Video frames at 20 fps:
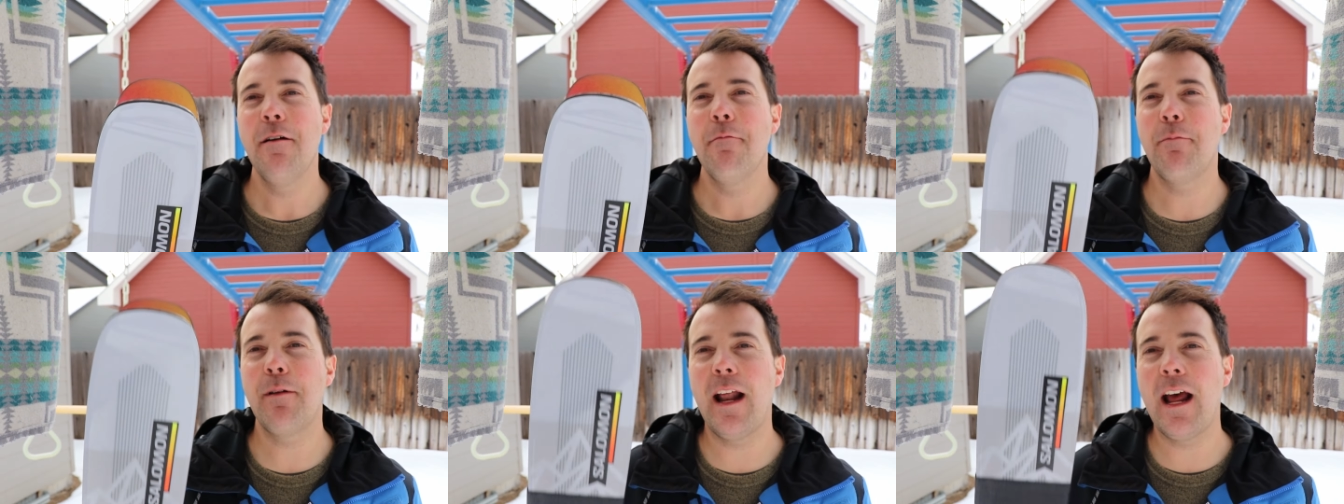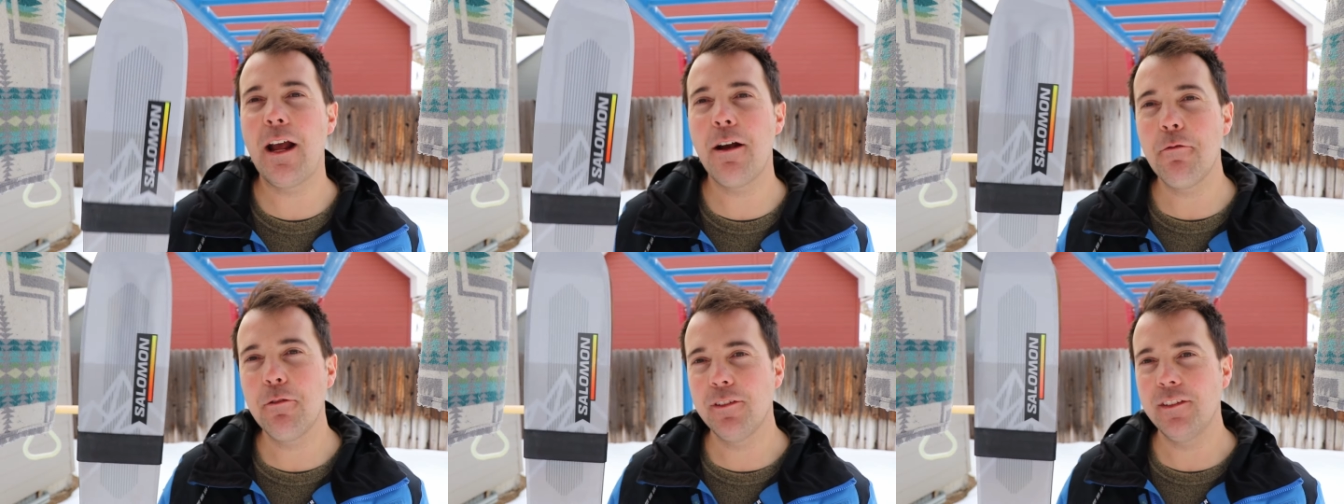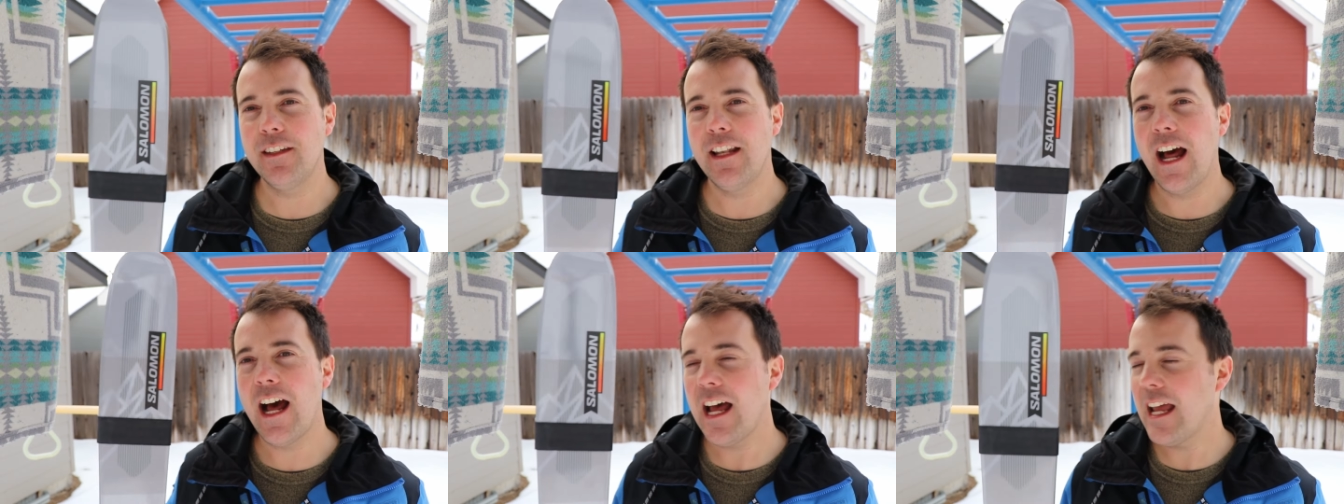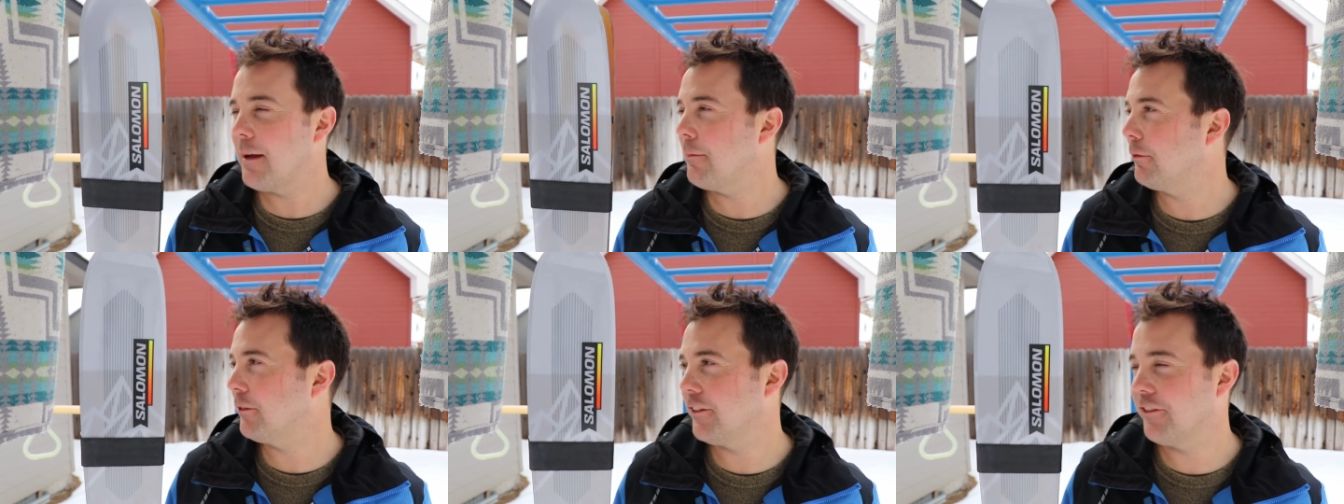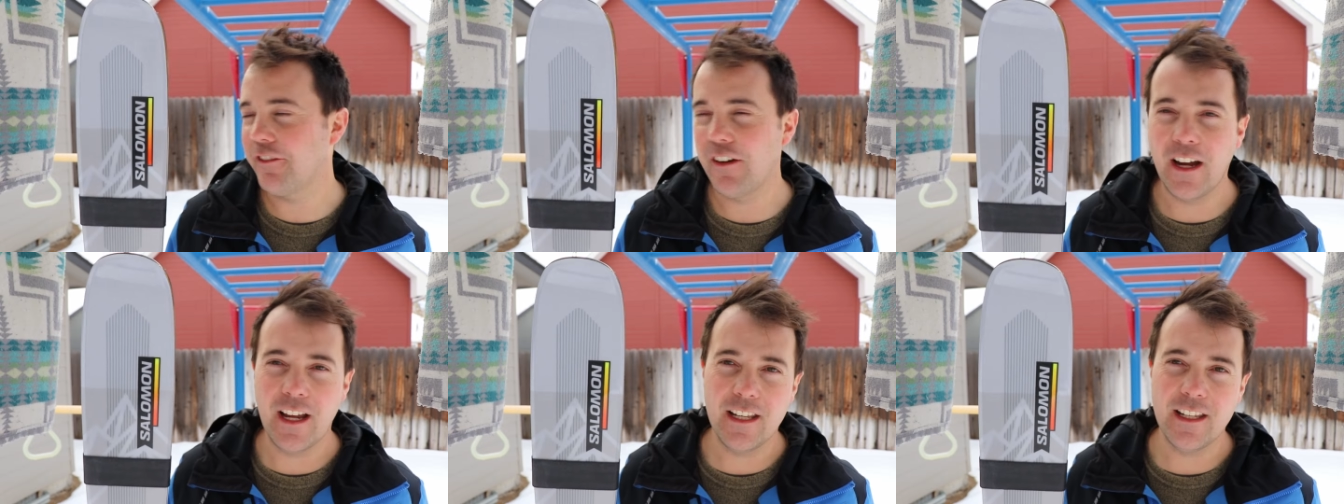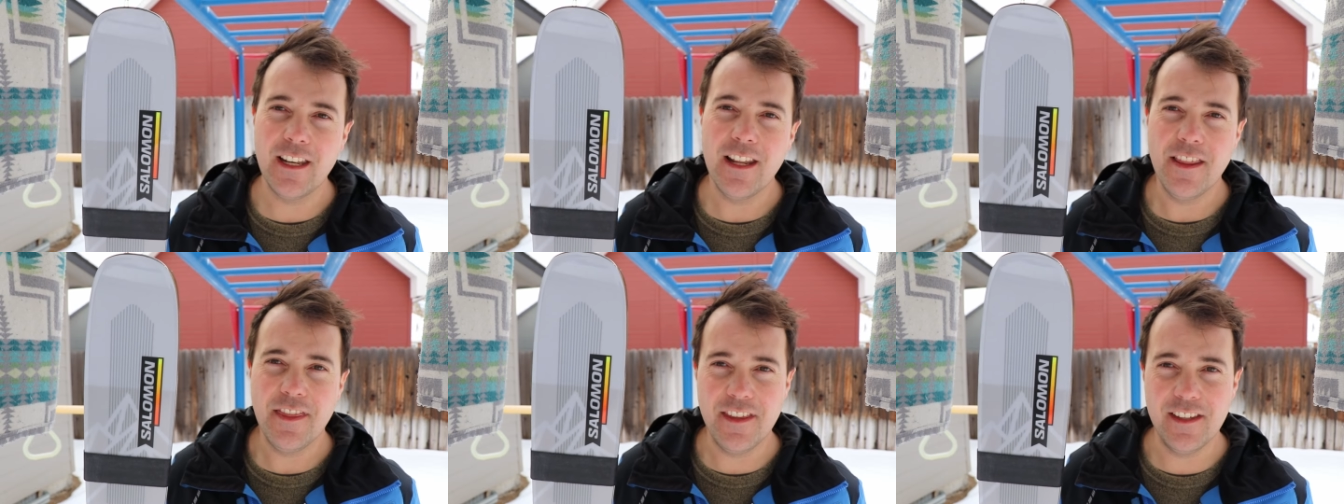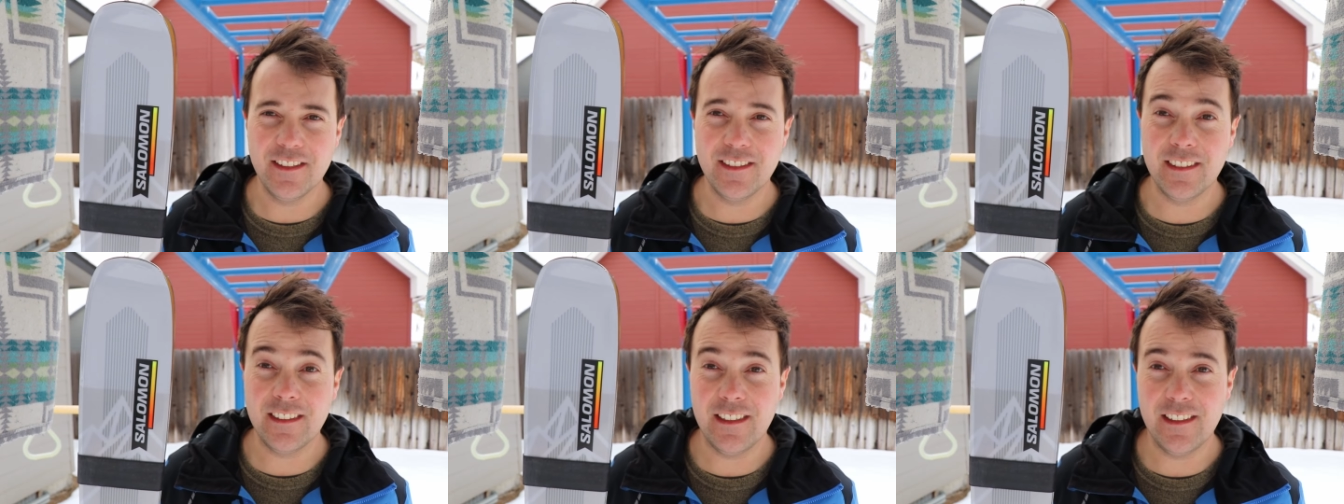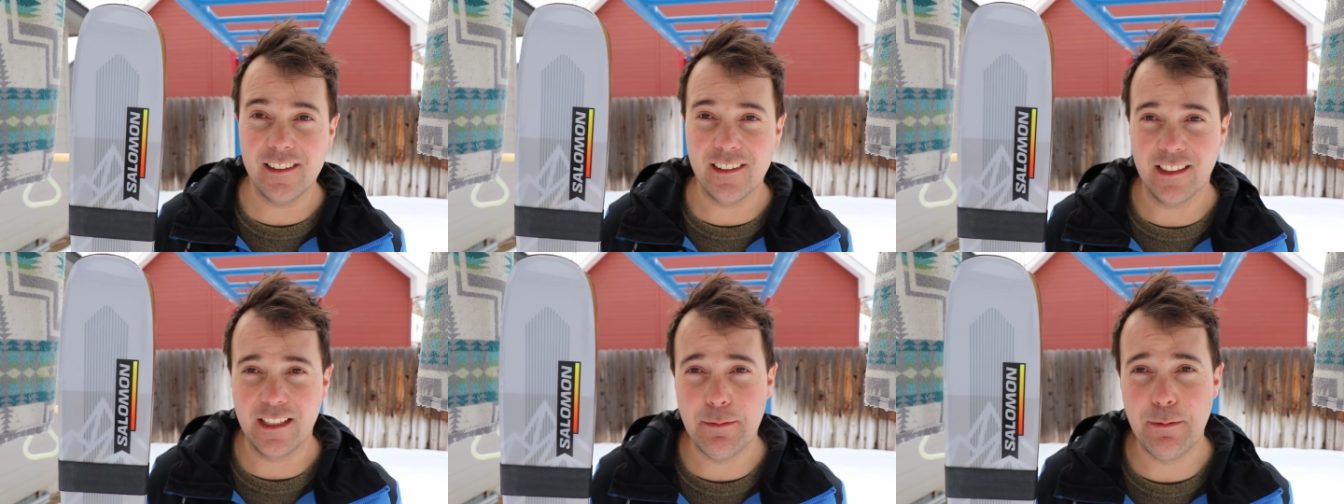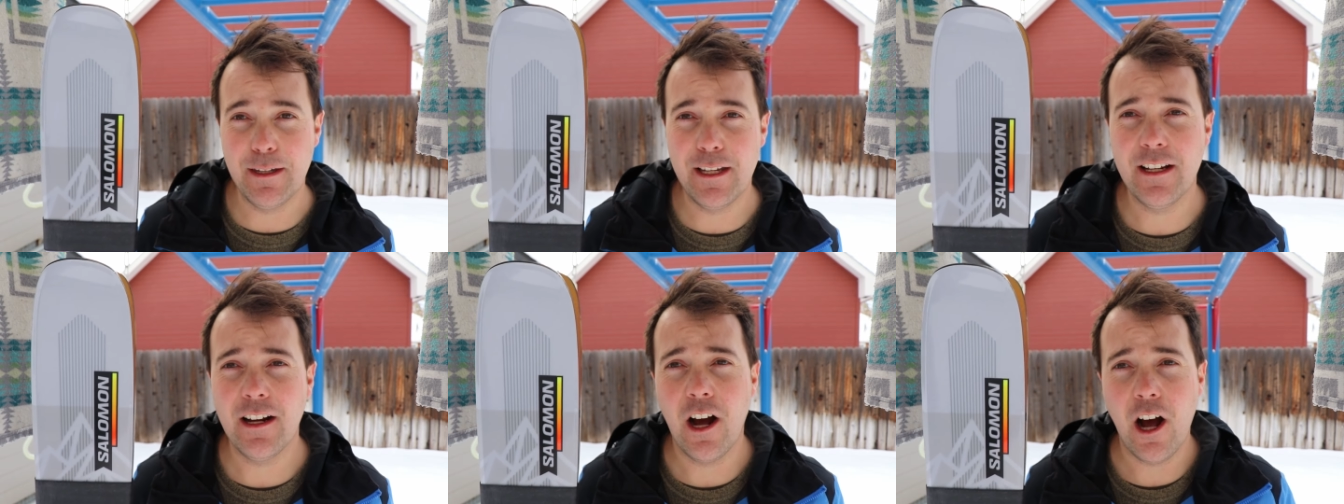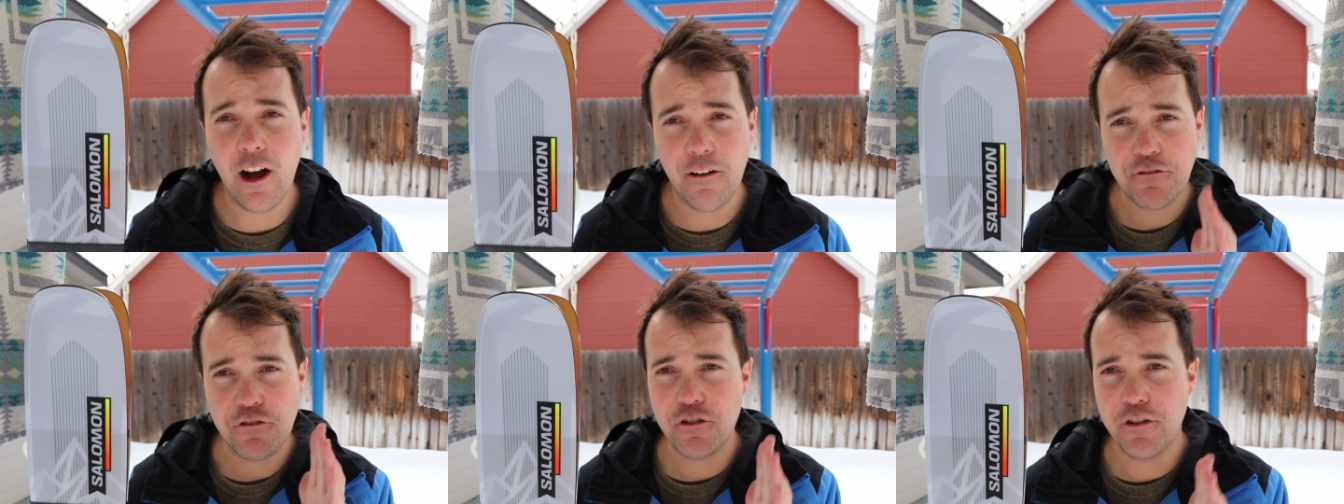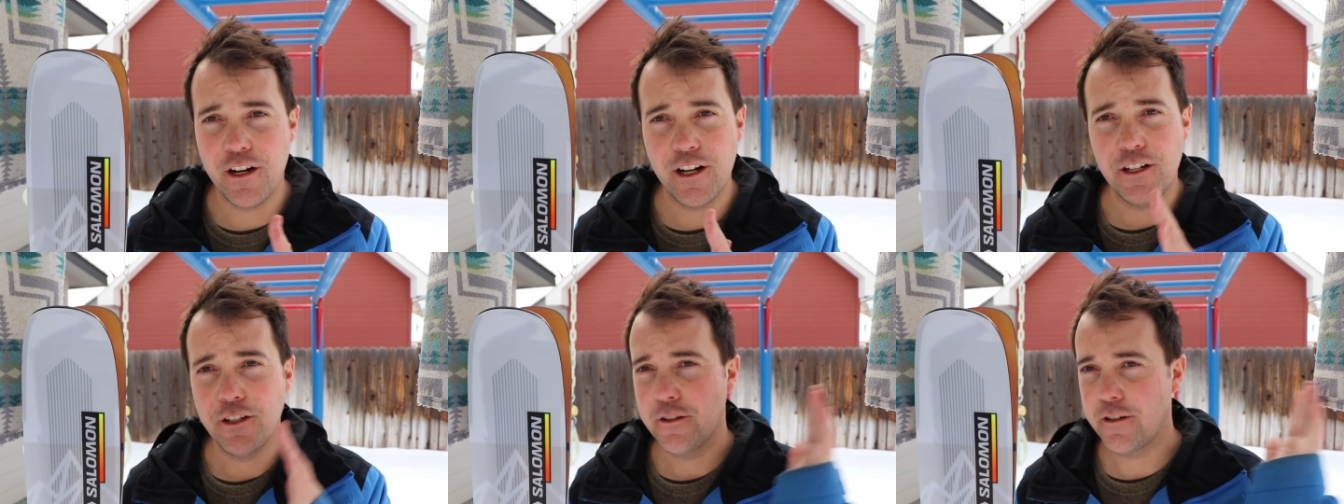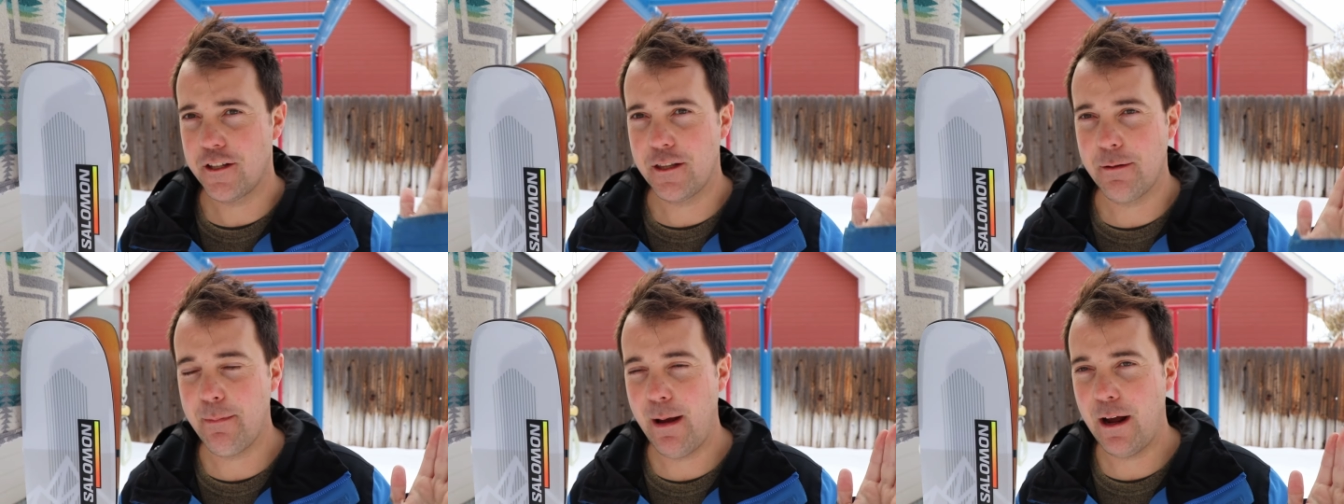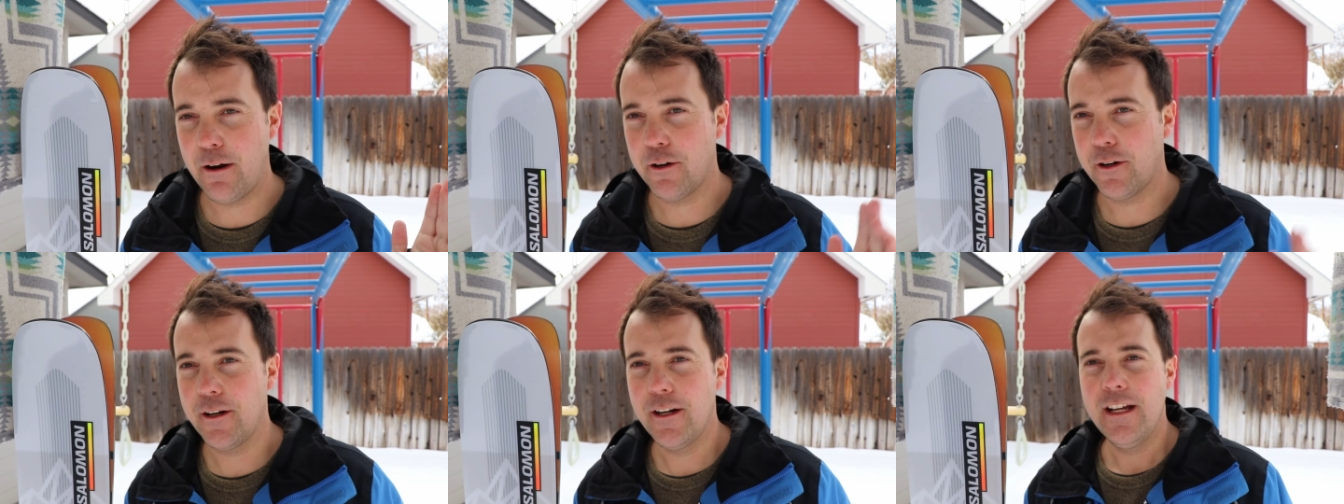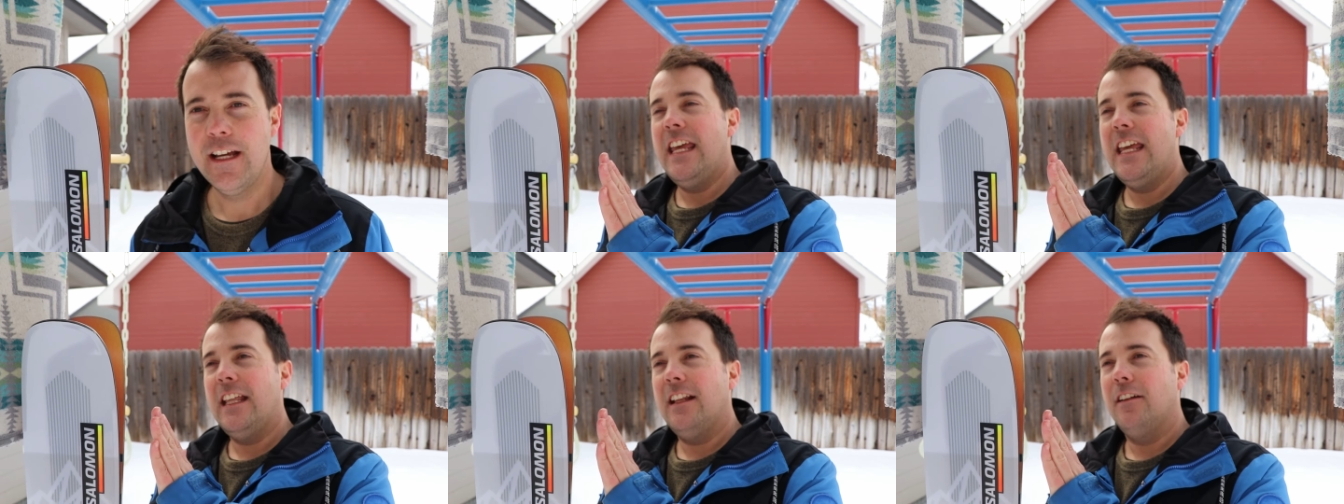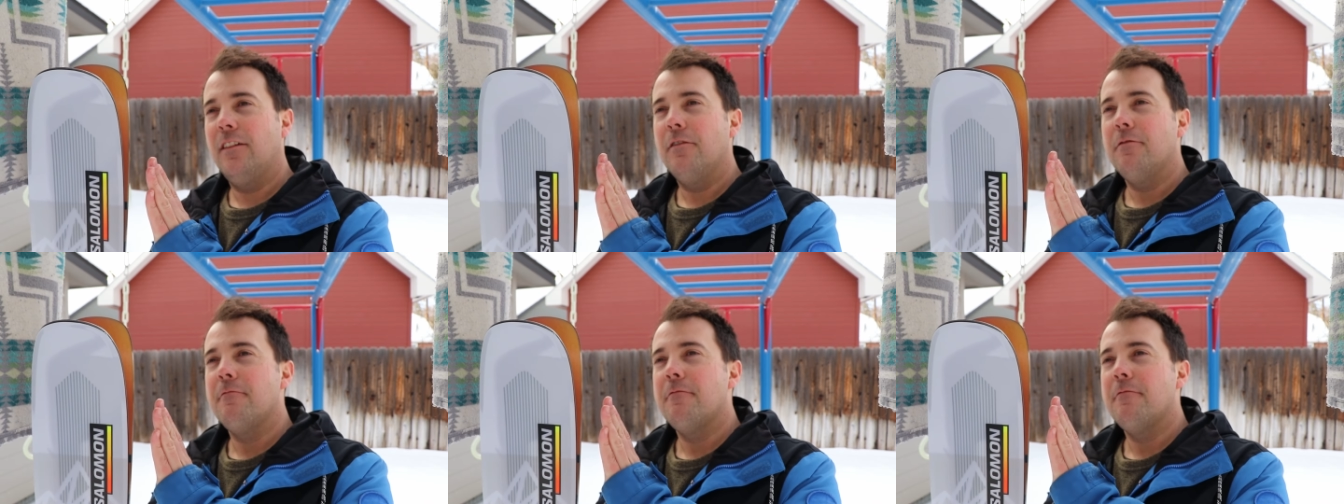but I was not able to find this ski's limit off trail or in the powder. It